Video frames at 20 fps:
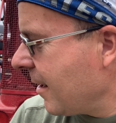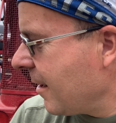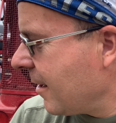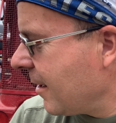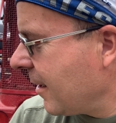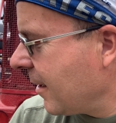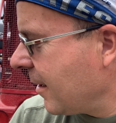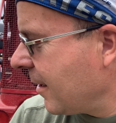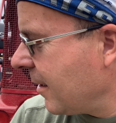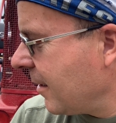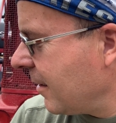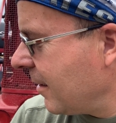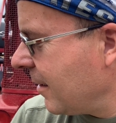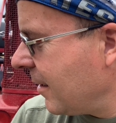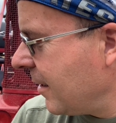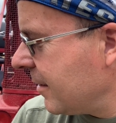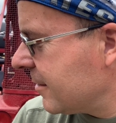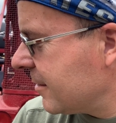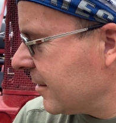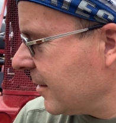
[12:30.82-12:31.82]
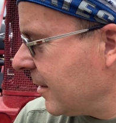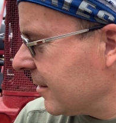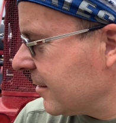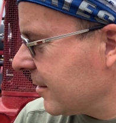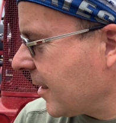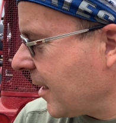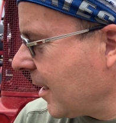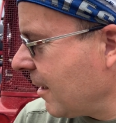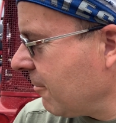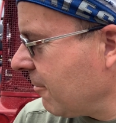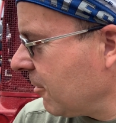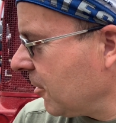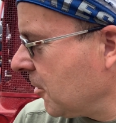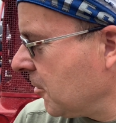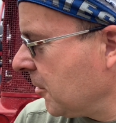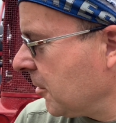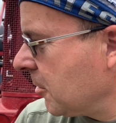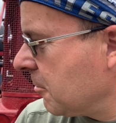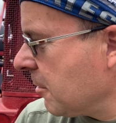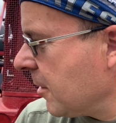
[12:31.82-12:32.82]
And it's kind of a
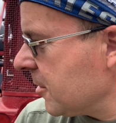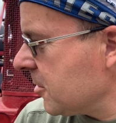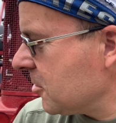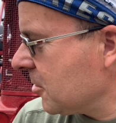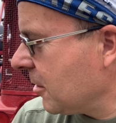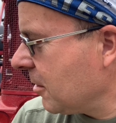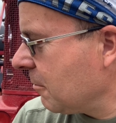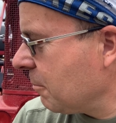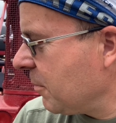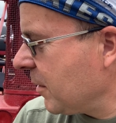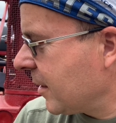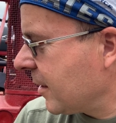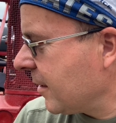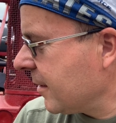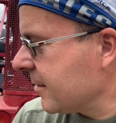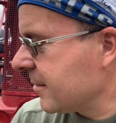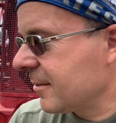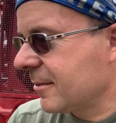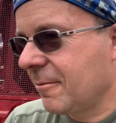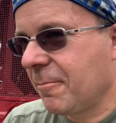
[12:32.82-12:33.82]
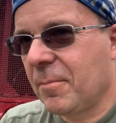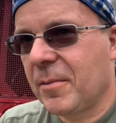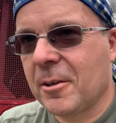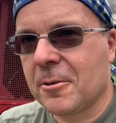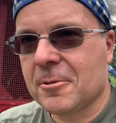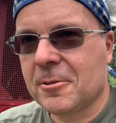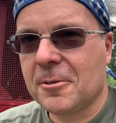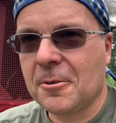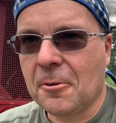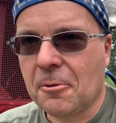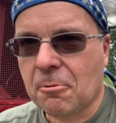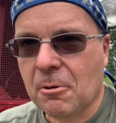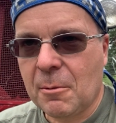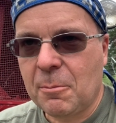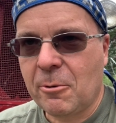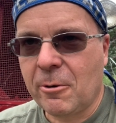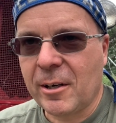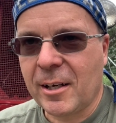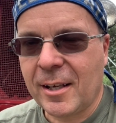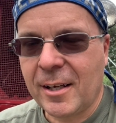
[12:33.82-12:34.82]
loaded question because there's no
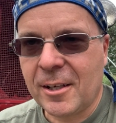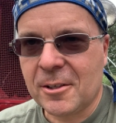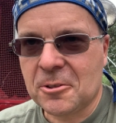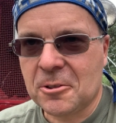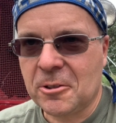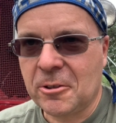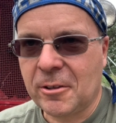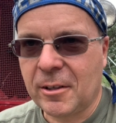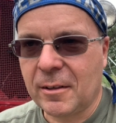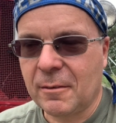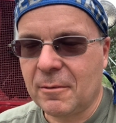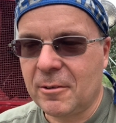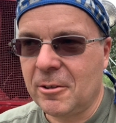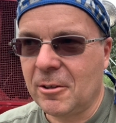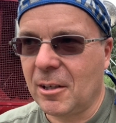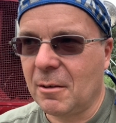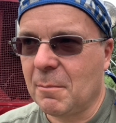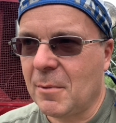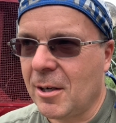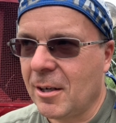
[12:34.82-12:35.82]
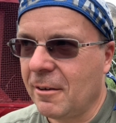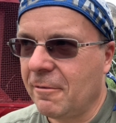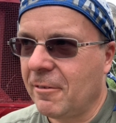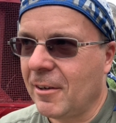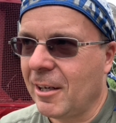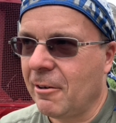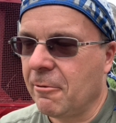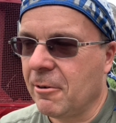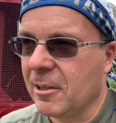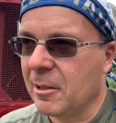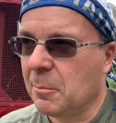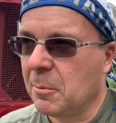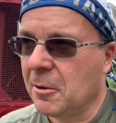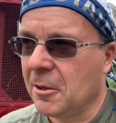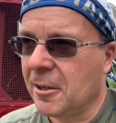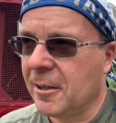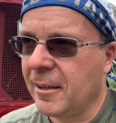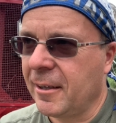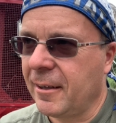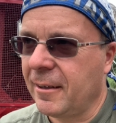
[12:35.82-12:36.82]
3-point hitch. You can modify one to put
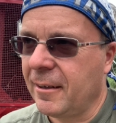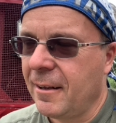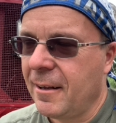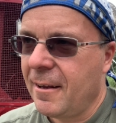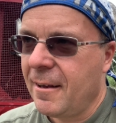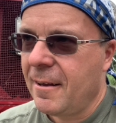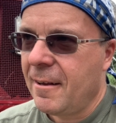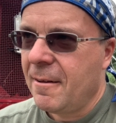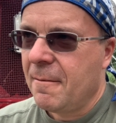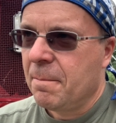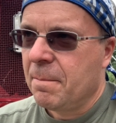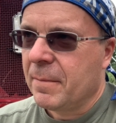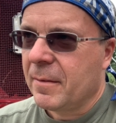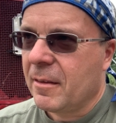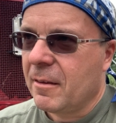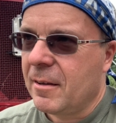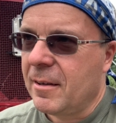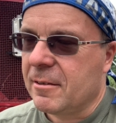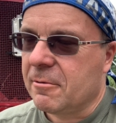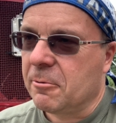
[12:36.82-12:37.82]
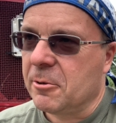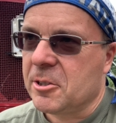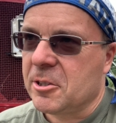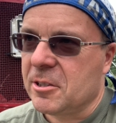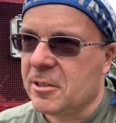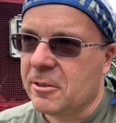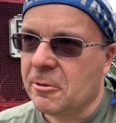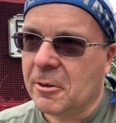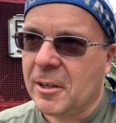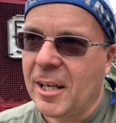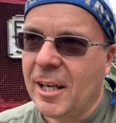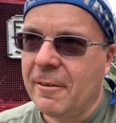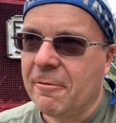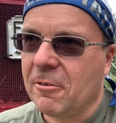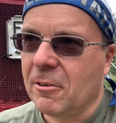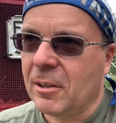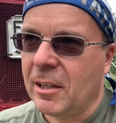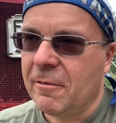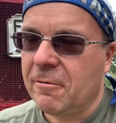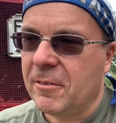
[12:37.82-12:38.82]
on it, which is okay
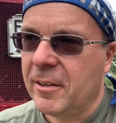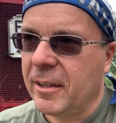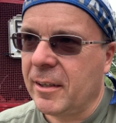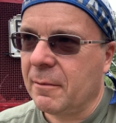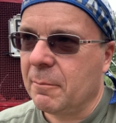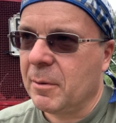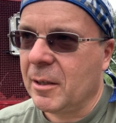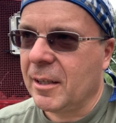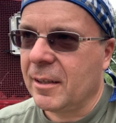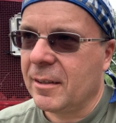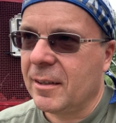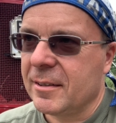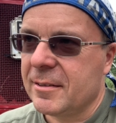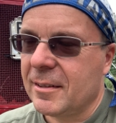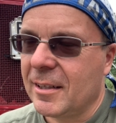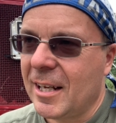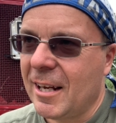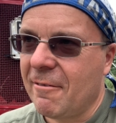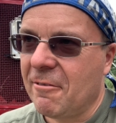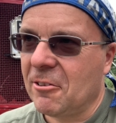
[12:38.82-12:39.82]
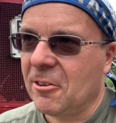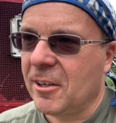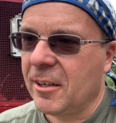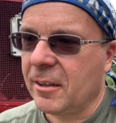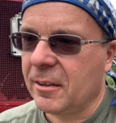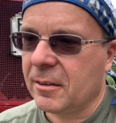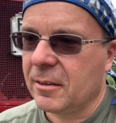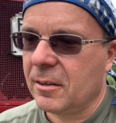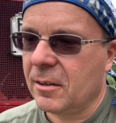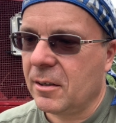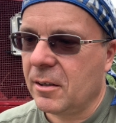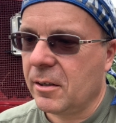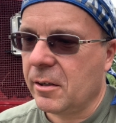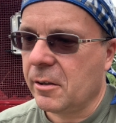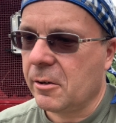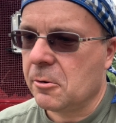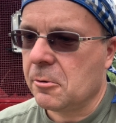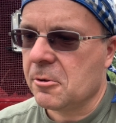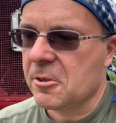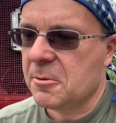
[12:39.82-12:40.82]
for lifting, but it doesn't have a lot of
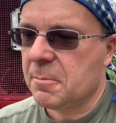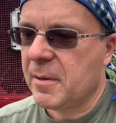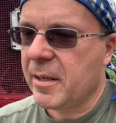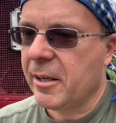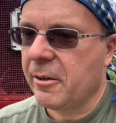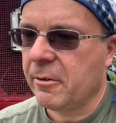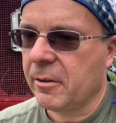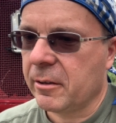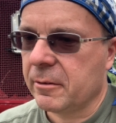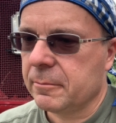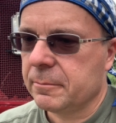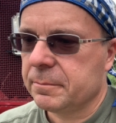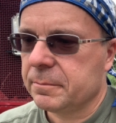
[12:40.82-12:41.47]
horsepower.